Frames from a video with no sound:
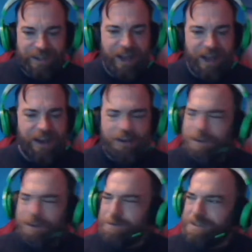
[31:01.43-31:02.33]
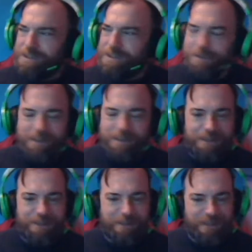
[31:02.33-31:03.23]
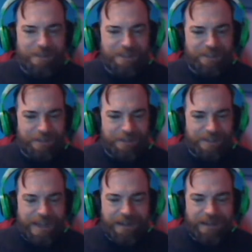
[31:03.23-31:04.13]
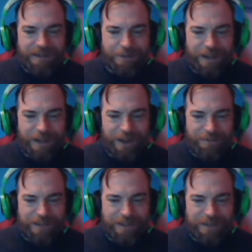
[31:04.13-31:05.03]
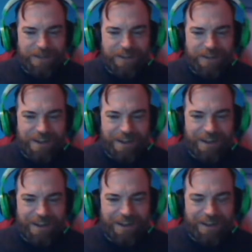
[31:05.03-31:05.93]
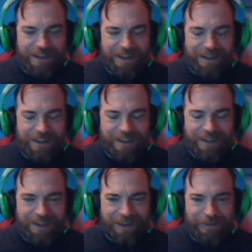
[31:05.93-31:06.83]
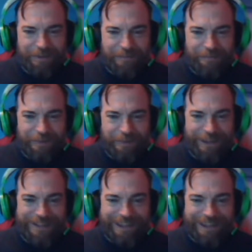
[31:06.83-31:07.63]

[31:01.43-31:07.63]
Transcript: Oh, who was it? Somebody described the standard as where libraries go to die, because